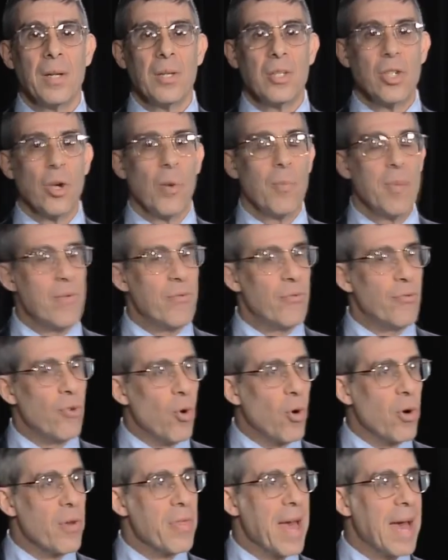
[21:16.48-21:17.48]
So
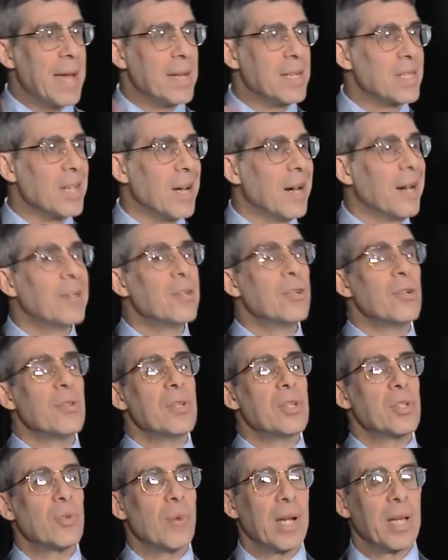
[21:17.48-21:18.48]
before that is under
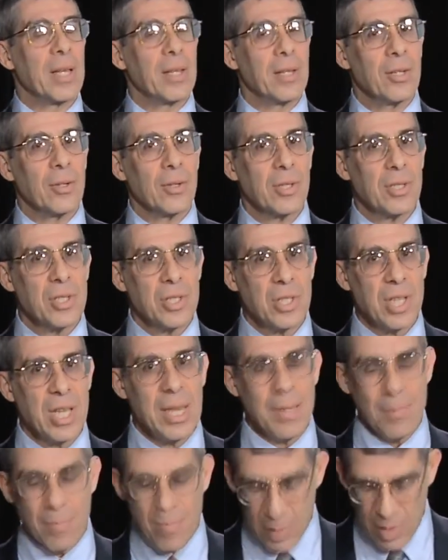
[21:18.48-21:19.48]
this regulatory
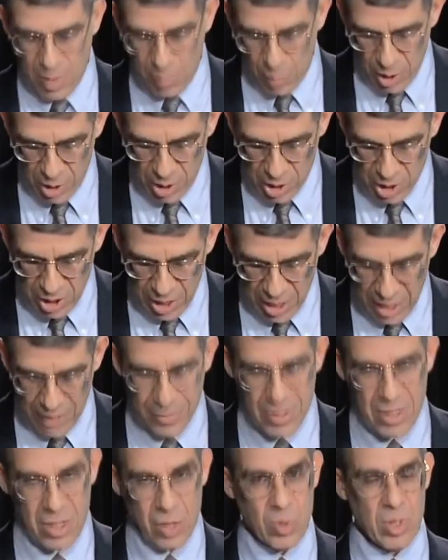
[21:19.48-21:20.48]
scheme, the British side
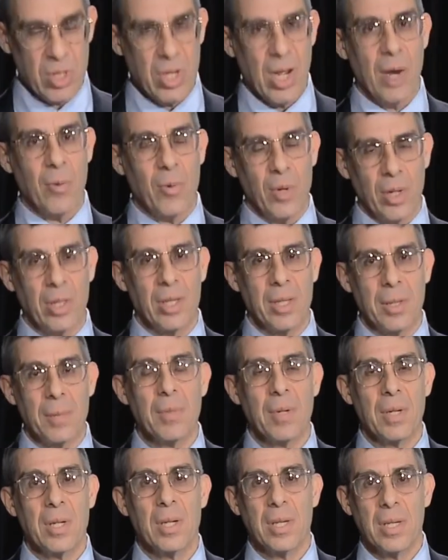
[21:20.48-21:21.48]
of this was not really
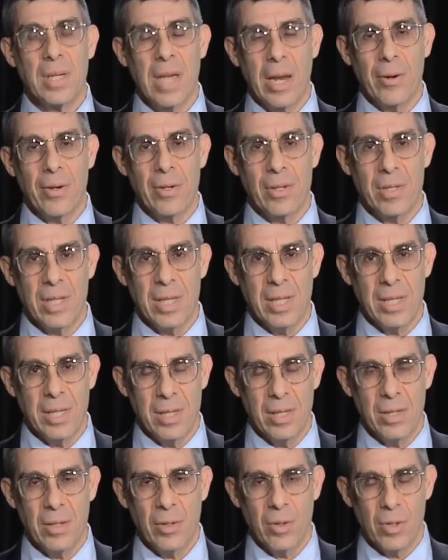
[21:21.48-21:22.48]

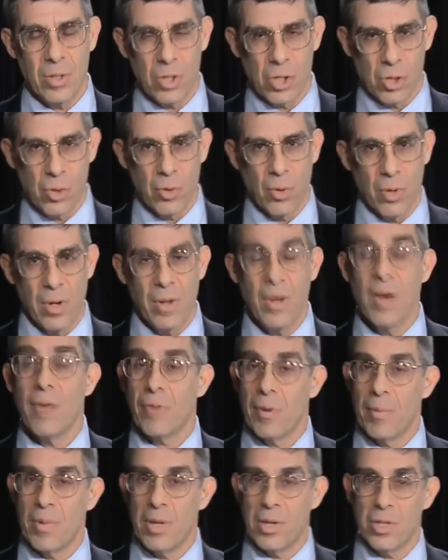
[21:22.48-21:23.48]
guaranteed or assured
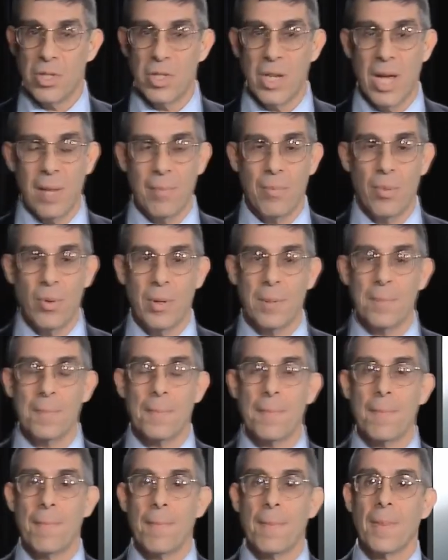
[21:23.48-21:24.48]
from their standpoint.
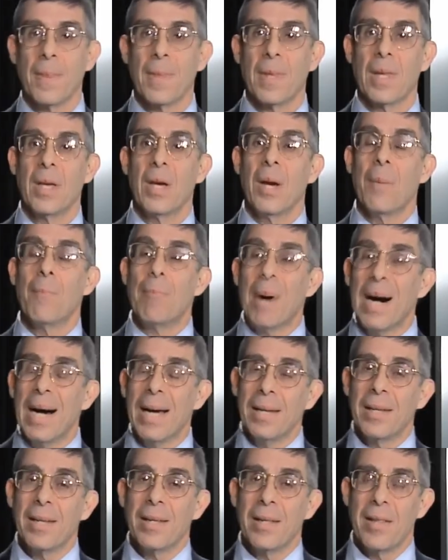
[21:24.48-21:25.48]

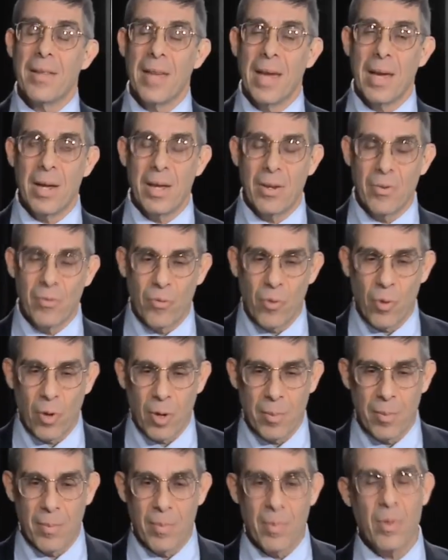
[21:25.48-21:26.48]
But they
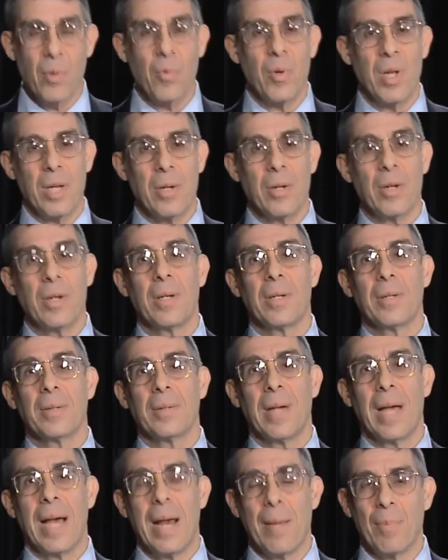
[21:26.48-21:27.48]
inform the reader,
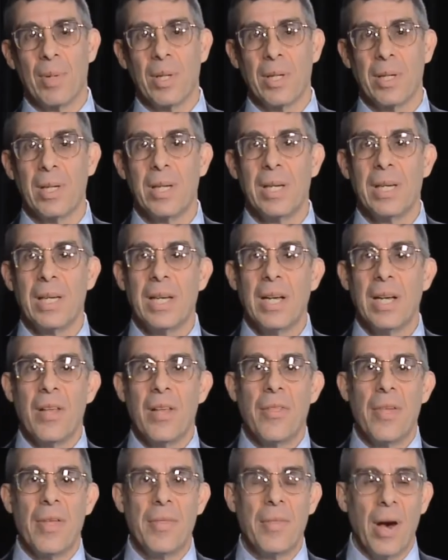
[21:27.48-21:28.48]
happily,
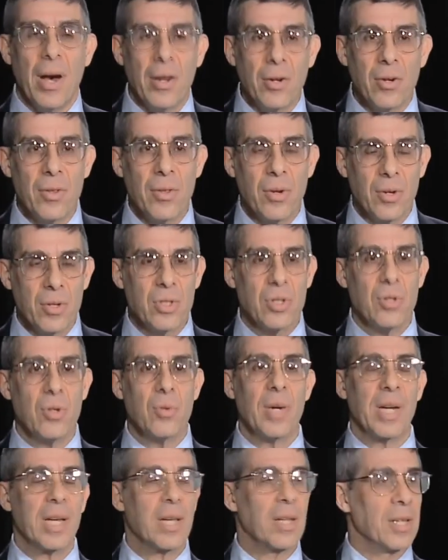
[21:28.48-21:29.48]
that under those new
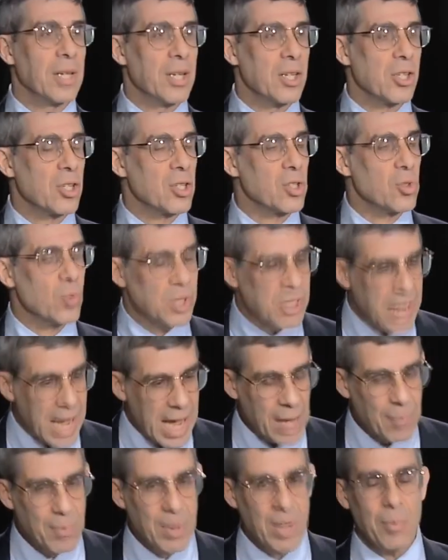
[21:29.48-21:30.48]
regulations, which
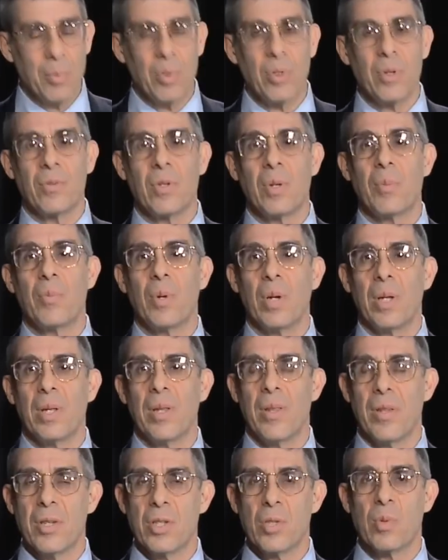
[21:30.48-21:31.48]
had been approved in
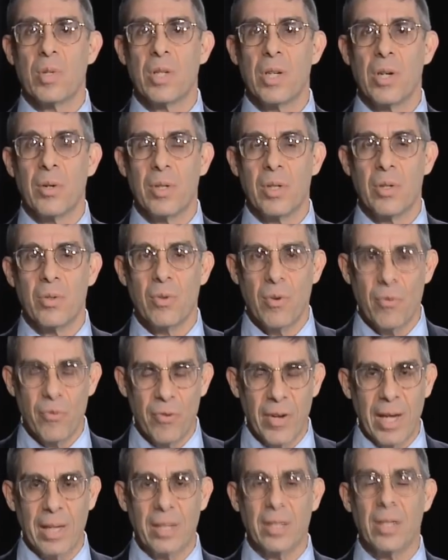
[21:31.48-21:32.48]
Britain, this would go into
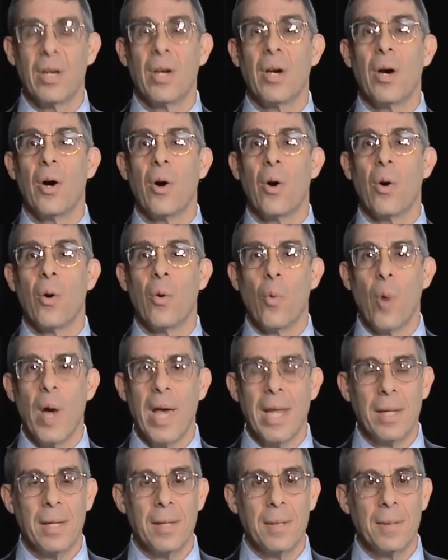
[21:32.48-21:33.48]
effect.
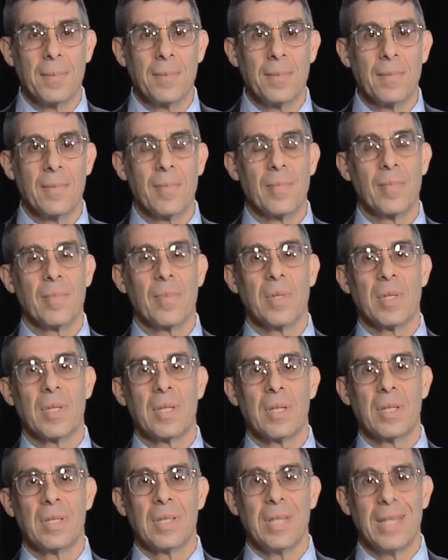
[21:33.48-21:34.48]
When?
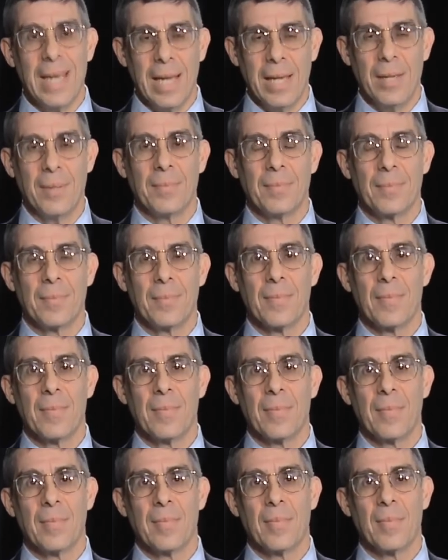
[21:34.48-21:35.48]
Today,
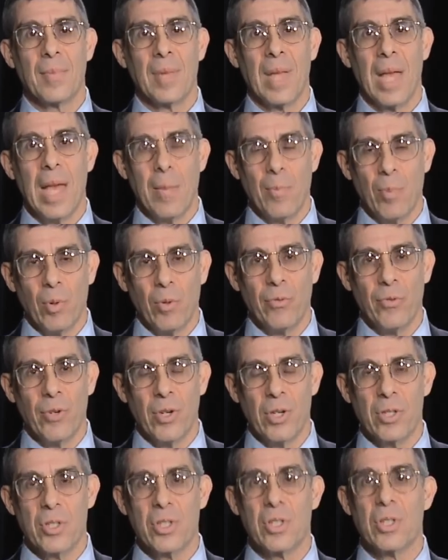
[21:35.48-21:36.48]
April
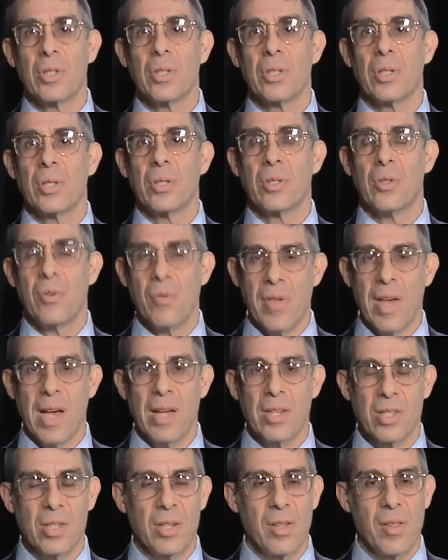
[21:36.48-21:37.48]
1st,
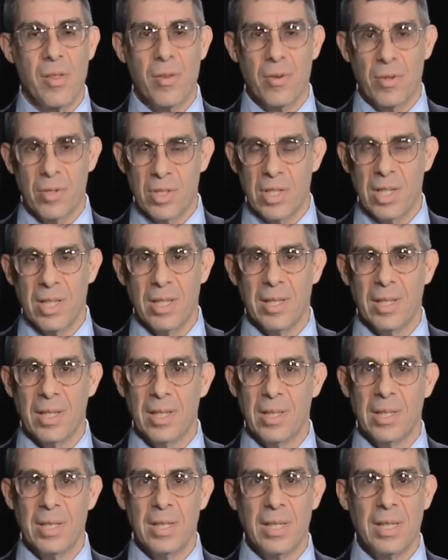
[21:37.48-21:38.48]
2013.
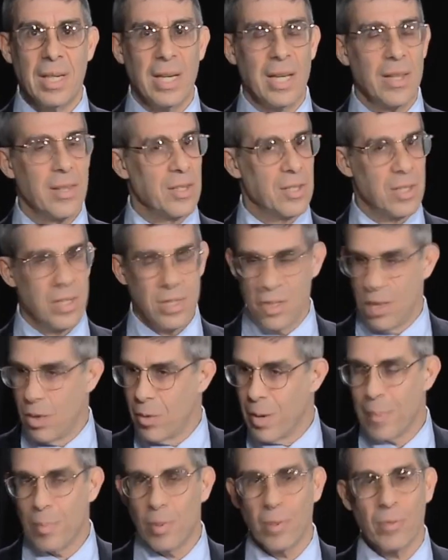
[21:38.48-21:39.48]
And this is
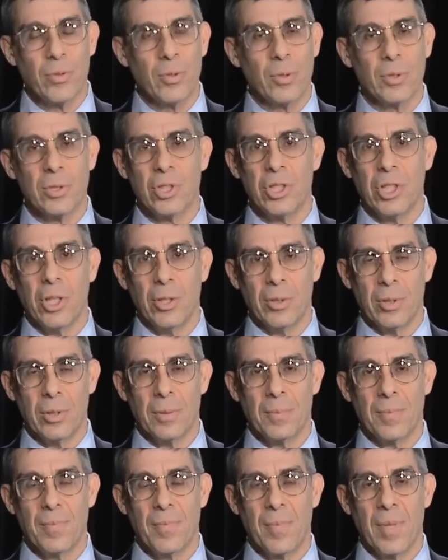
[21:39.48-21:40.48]
no April Fool's joke.